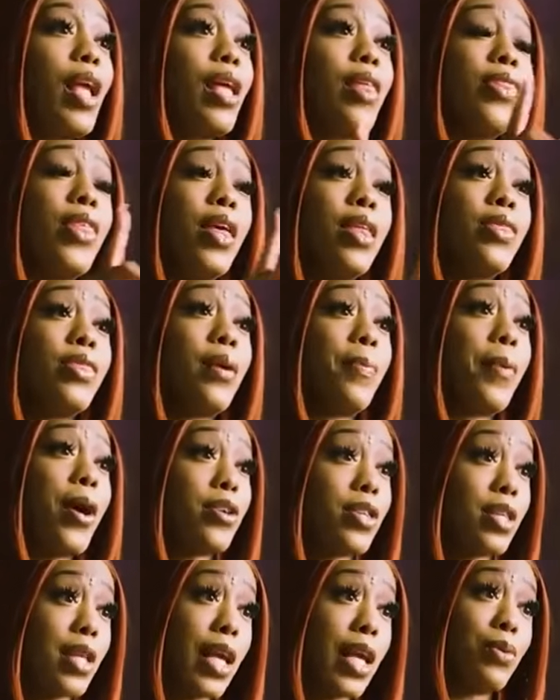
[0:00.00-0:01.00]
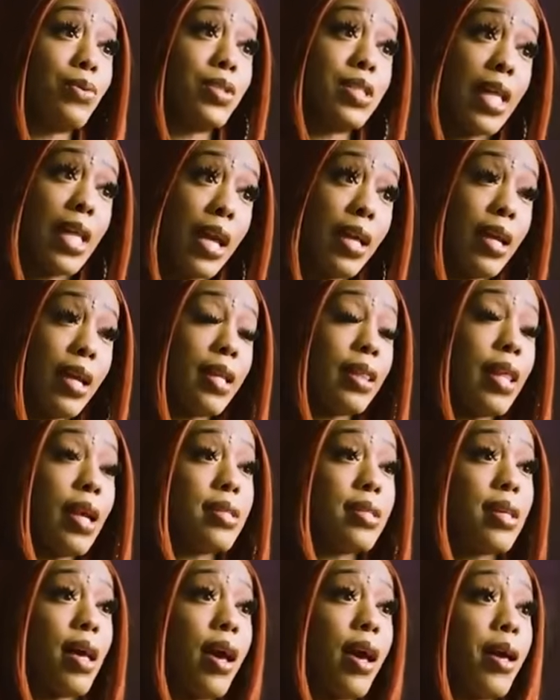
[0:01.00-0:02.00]
And then the person that he was dating at
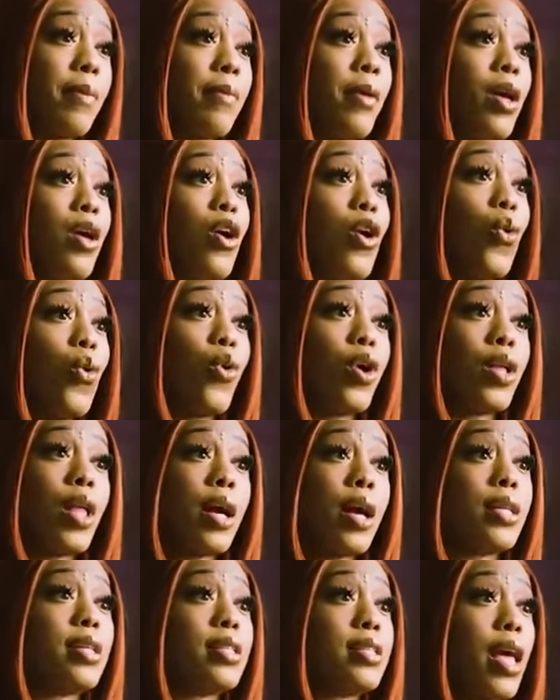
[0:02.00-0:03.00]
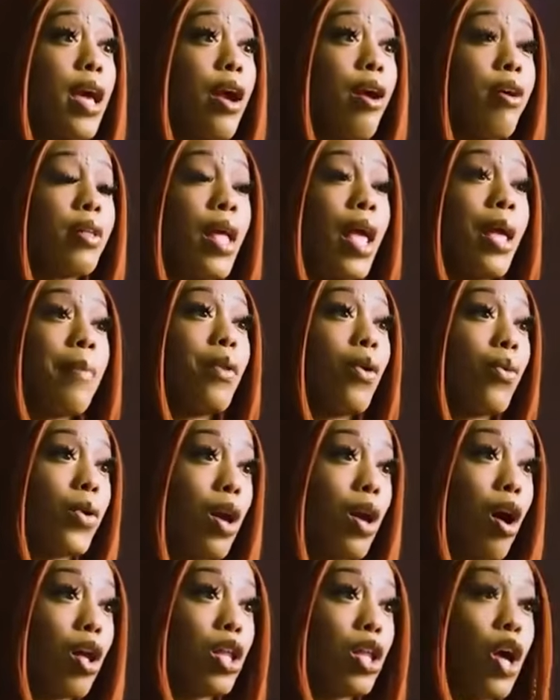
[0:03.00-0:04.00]
that time, we're not going to say her name, but
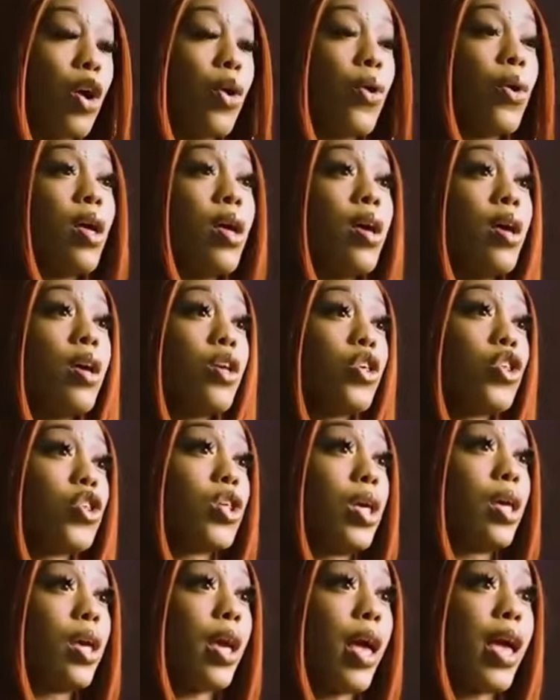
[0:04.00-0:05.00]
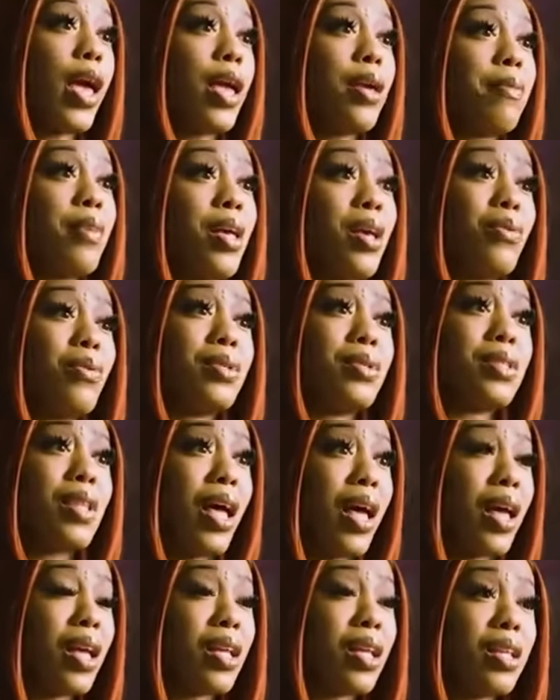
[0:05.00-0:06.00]
we all know, she came and was,
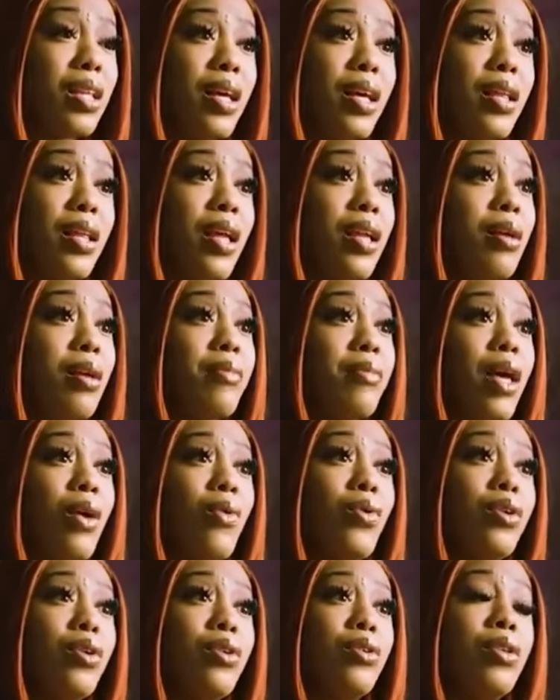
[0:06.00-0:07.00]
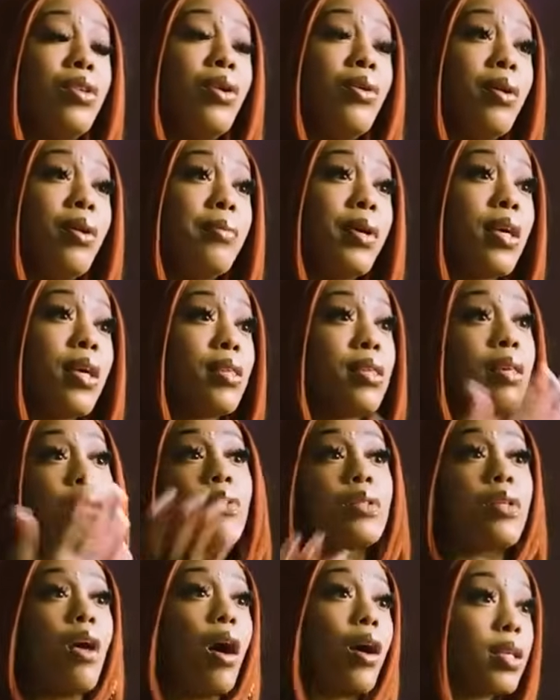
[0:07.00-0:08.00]
like, looking at him like, what are you doing? Because he
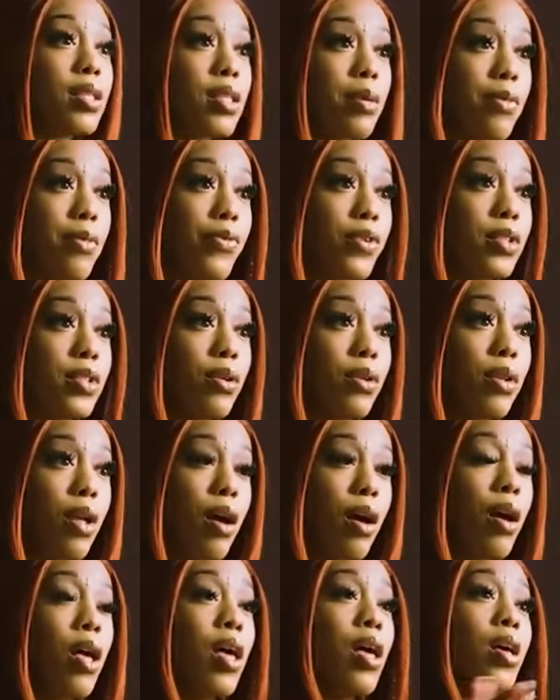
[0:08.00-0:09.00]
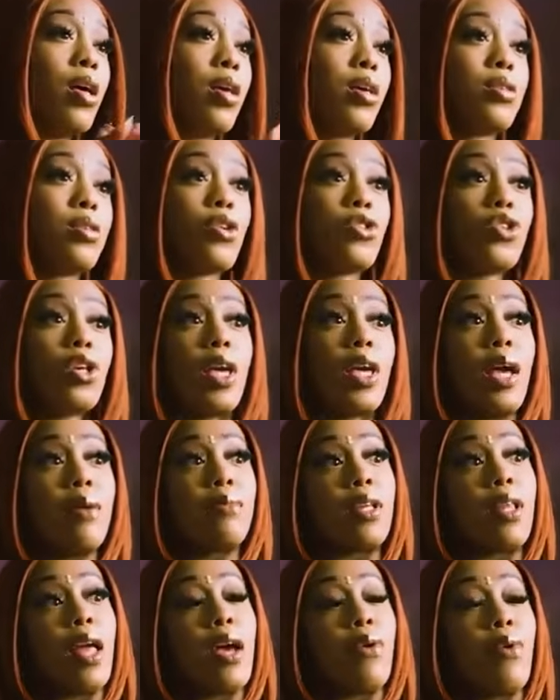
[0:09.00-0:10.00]
was talking to me for too long. So she came
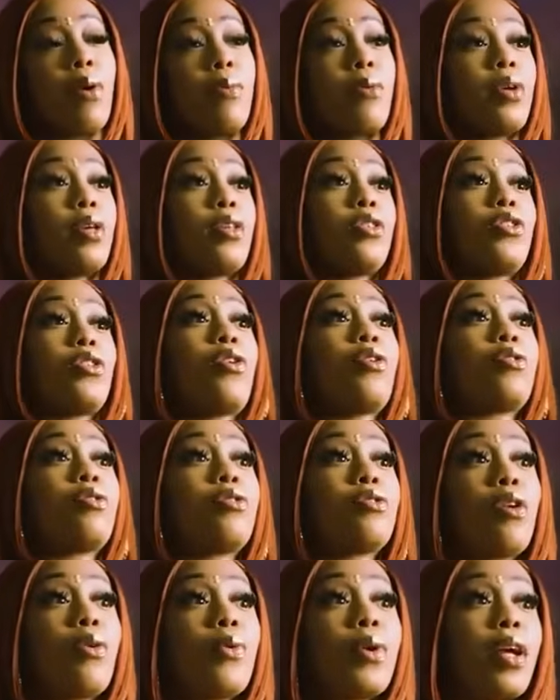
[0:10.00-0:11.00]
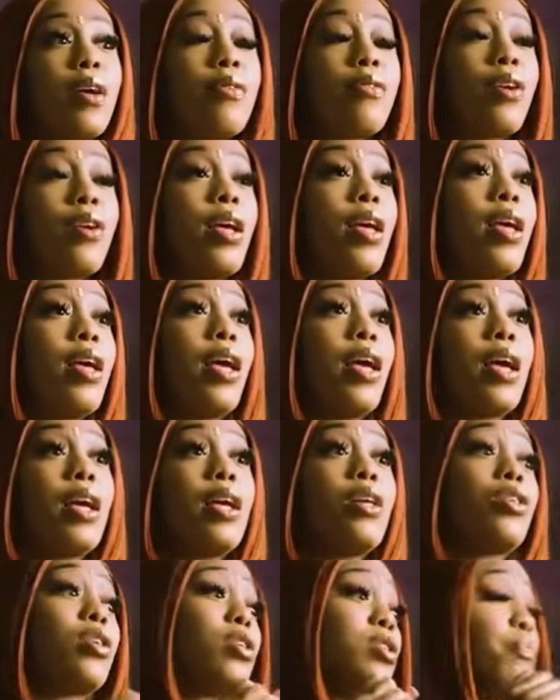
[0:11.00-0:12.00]
to, like, rub on his shoulders or whatever, and
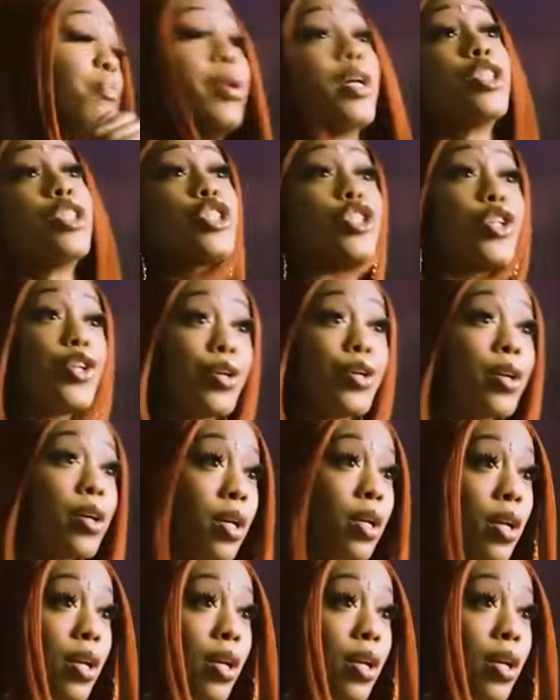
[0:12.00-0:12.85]
he just pushed her.